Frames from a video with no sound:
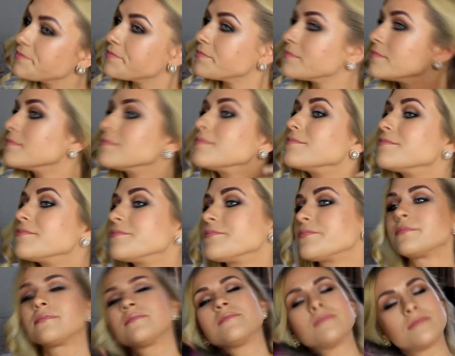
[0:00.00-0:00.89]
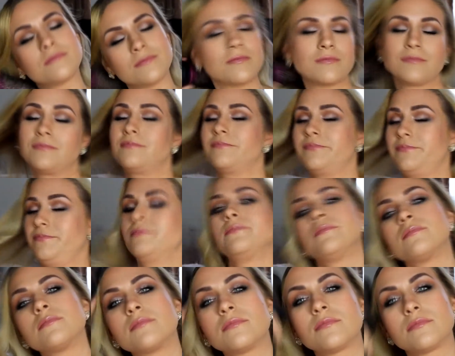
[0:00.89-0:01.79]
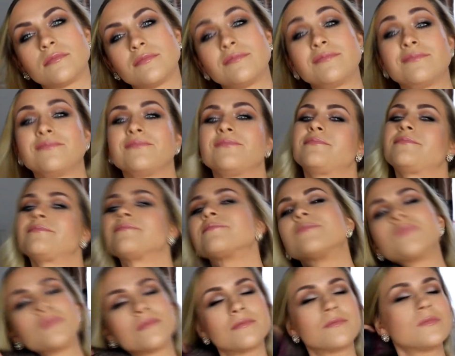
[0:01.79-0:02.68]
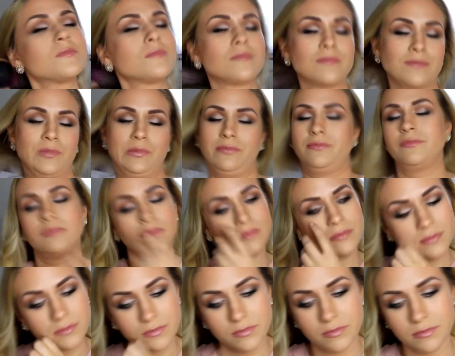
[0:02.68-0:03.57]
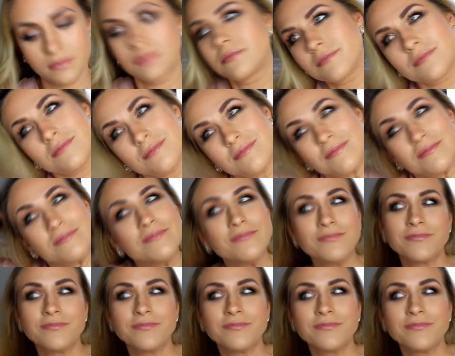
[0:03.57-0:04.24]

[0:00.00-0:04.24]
and you'll see that all the curls kind of mould into one another